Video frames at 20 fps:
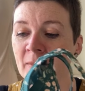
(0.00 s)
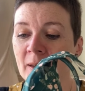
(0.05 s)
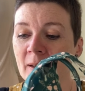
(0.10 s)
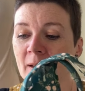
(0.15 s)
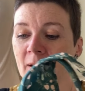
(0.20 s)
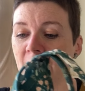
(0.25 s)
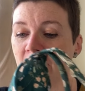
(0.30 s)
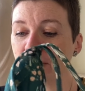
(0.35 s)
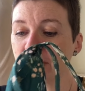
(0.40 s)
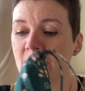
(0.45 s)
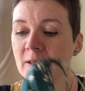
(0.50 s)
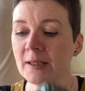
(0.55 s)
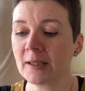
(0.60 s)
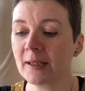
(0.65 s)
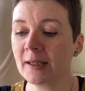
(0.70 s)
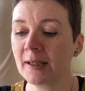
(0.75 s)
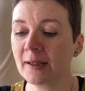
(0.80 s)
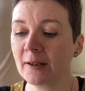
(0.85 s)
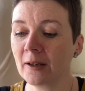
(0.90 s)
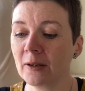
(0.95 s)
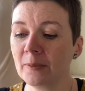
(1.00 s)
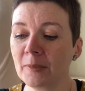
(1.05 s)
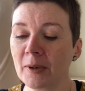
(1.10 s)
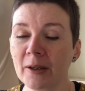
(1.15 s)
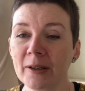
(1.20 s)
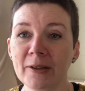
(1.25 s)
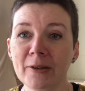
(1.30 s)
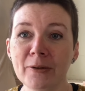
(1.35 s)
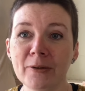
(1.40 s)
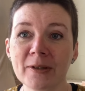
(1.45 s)
and I was thinking I might
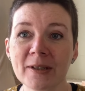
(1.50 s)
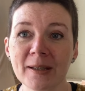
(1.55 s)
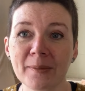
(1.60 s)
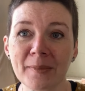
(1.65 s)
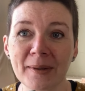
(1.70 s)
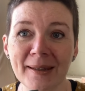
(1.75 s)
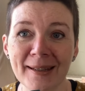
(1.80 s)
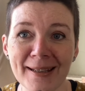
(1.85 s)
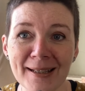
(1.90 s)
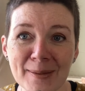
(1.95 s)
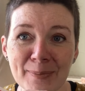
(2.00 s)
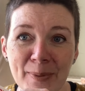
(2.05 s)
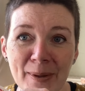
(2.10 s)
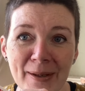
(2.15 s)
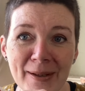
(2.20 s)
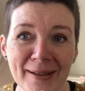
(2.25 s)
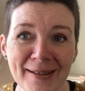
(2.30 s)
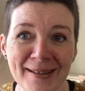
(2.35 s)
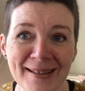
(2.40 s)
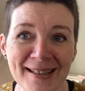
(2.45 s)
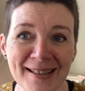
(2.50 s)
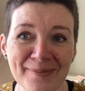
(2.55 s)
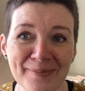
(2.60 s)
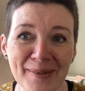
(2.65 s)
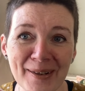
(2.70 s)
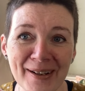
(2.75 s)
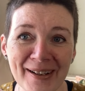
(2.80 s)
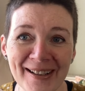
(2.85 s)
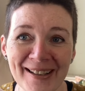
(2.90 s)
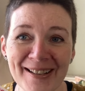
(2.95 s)
use some of these birds in
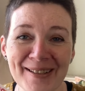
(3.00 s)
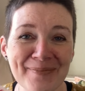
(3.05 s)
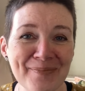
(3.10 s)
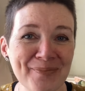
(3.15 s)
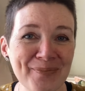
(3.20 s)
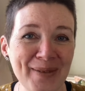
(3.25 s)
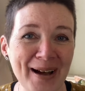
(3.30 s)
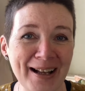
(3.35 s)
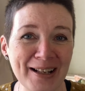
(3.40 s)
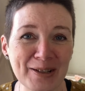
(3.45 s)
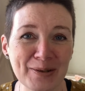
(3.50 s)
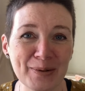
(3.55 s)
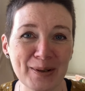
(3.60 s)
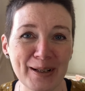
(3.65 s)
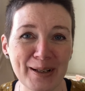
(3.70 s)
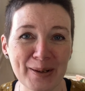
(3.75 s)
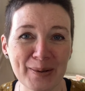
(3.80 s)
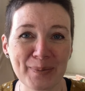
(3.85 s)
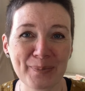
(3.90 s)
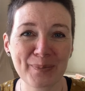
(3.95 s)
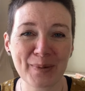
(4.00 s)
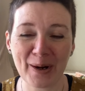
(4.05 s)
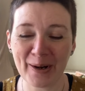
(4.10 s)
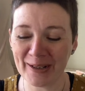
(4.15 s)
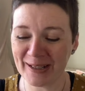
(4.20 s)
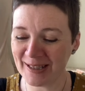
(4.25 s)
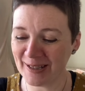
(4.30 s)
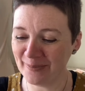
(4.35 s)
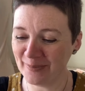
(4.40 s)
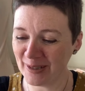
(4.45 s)
my patchwork
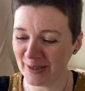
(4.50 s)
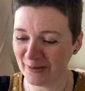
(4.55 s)
items for